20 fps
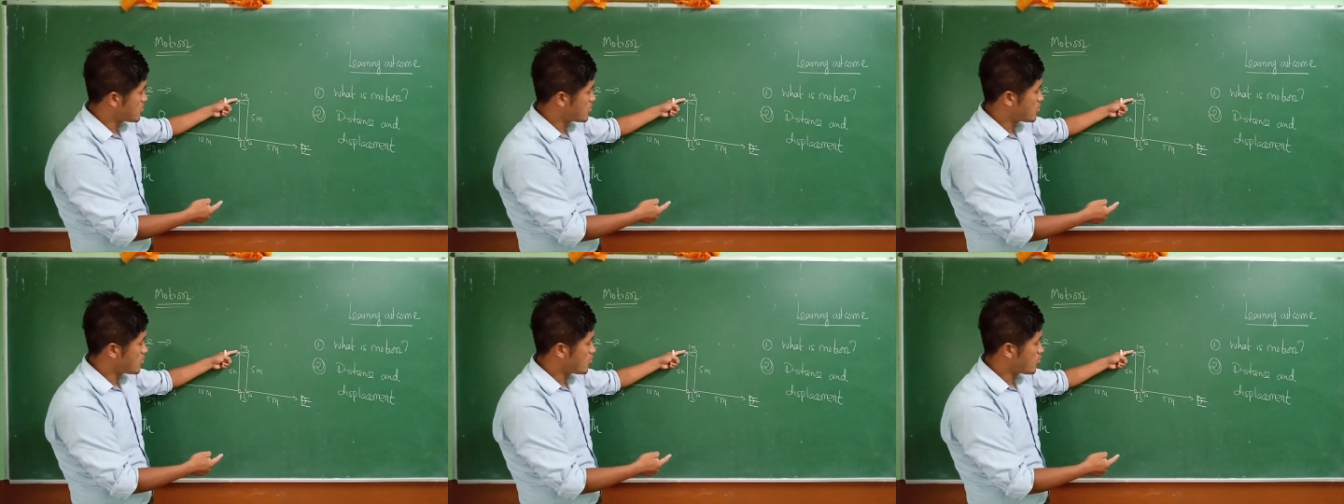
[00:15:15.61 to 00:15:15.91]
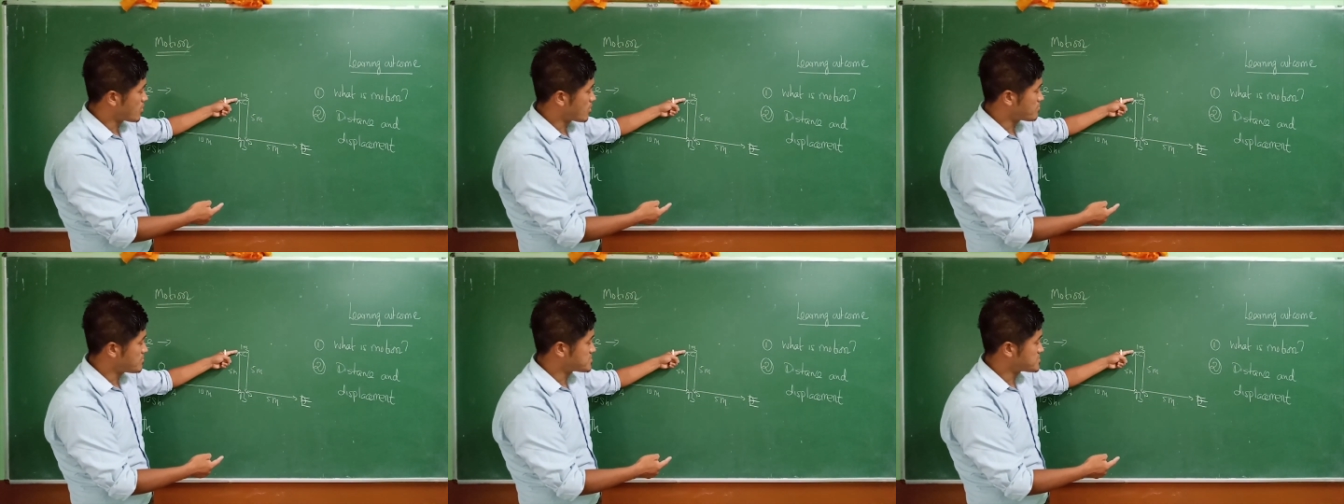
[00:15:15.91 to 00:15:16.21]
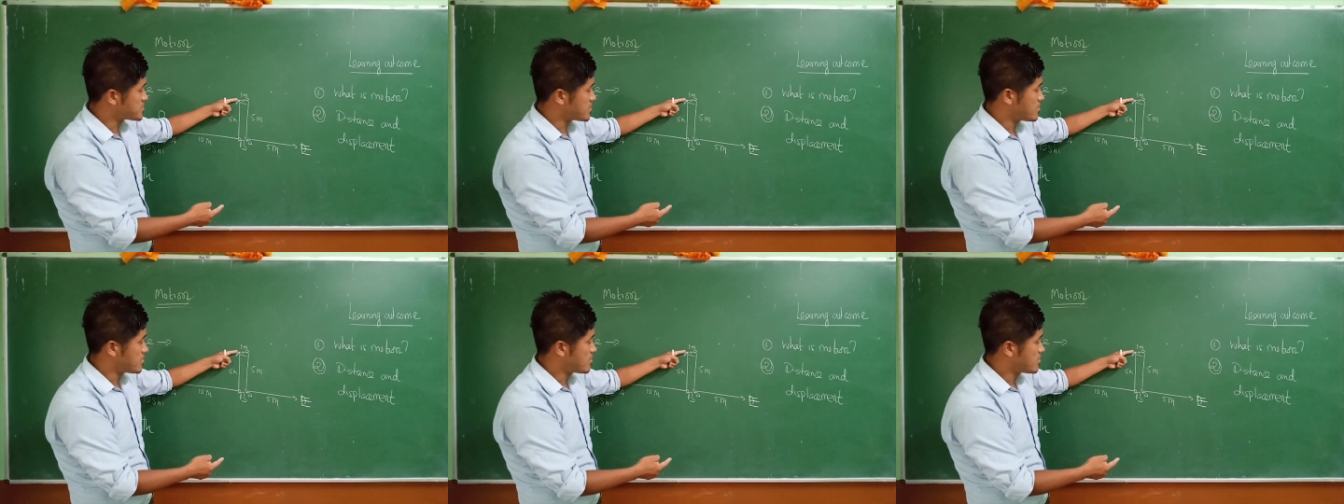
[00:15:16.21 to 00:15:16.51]
1
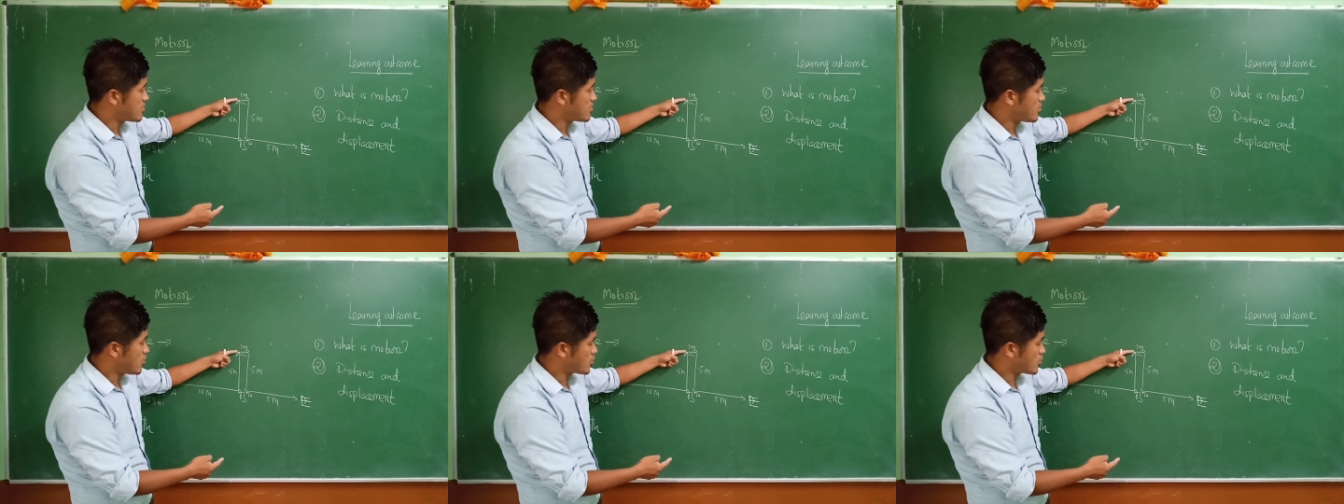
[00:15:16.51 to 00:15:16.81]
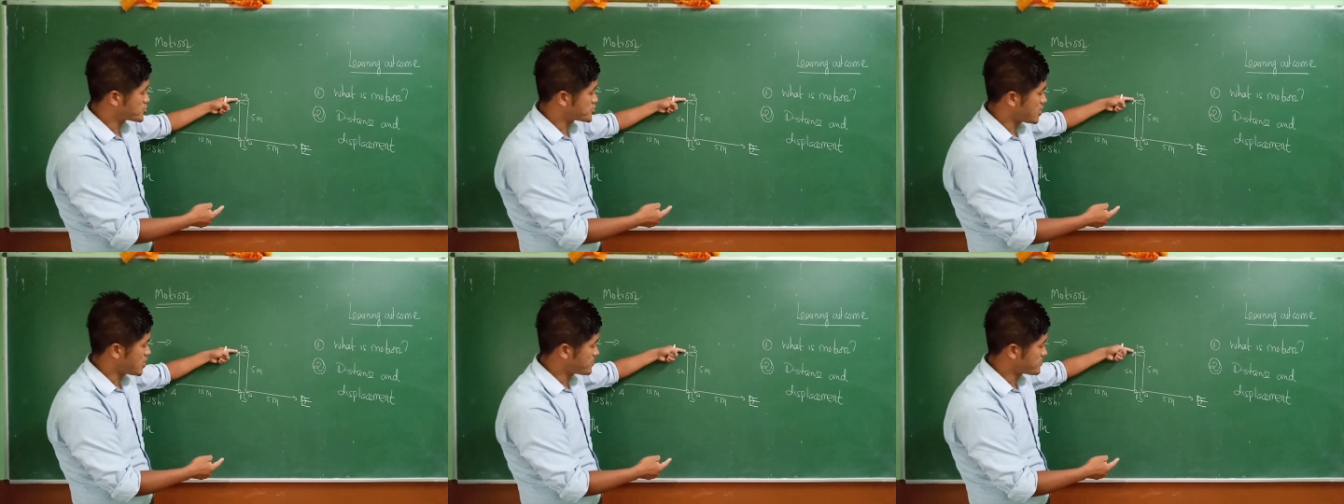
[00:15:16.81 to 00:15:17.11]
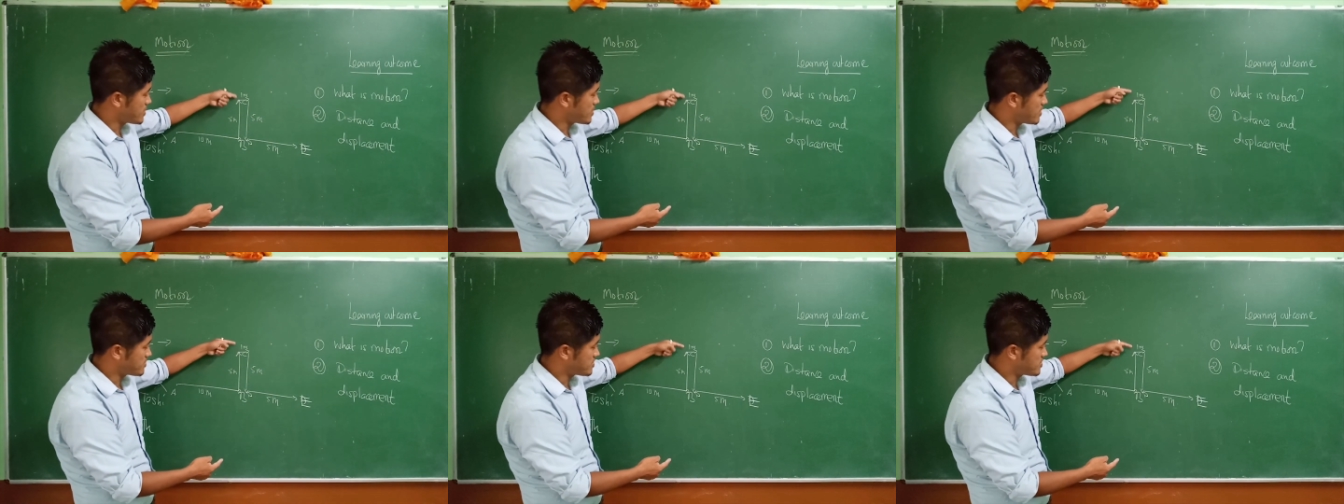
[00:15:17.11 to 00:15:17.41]
meter on top
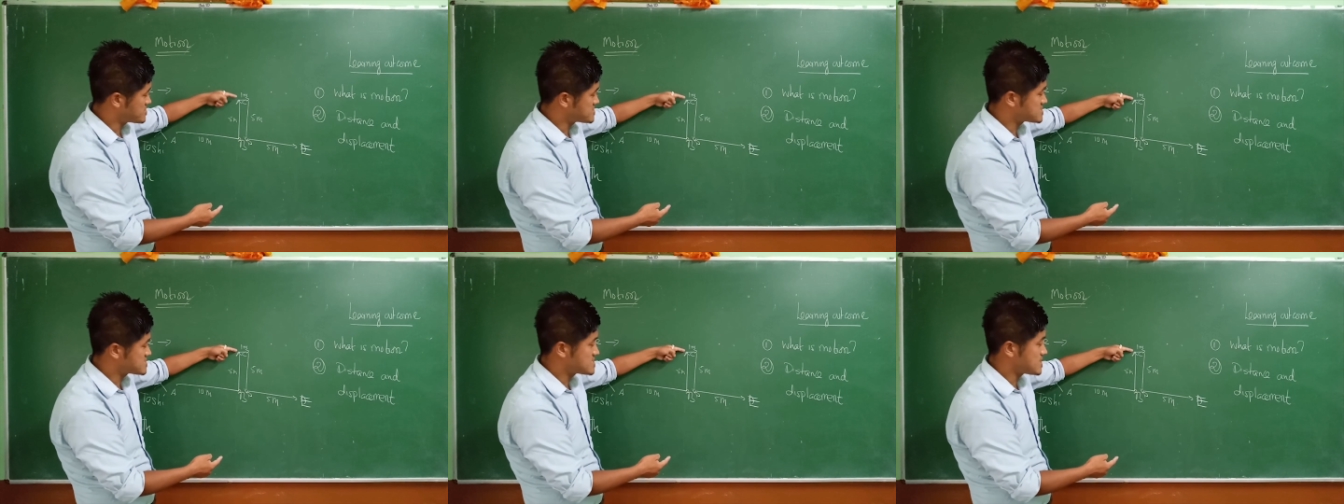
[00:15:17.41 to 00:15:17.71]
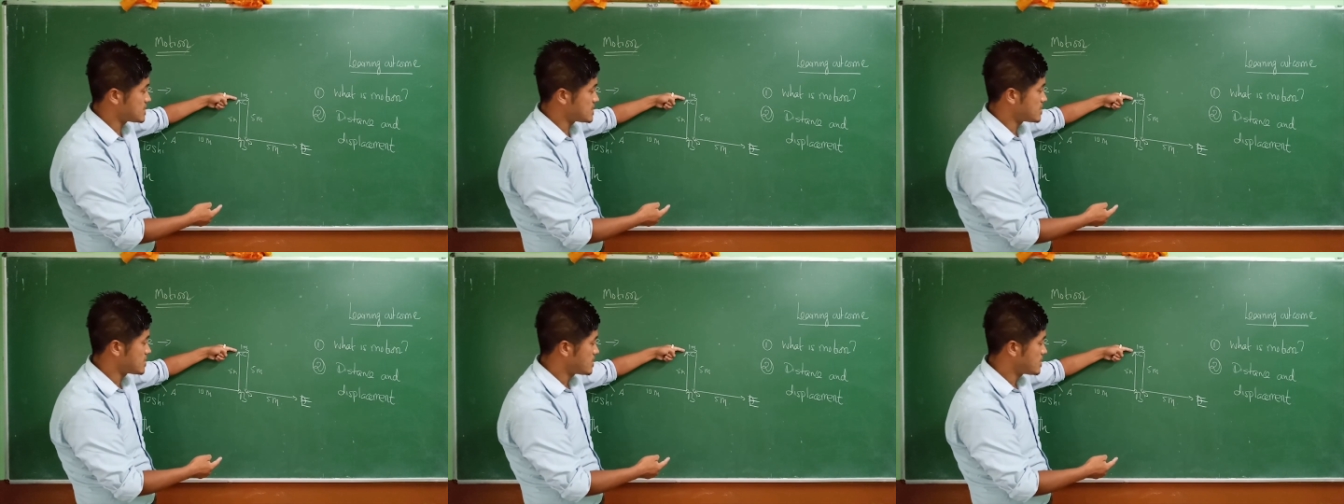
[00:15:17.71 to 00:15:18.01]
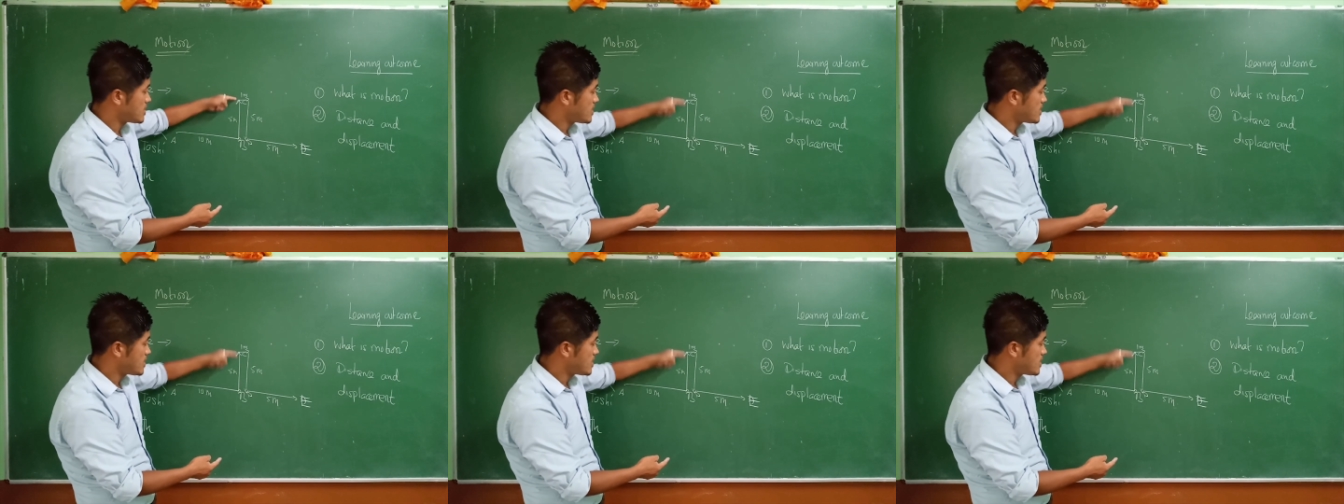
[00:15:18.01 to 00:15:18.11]
there, that is C.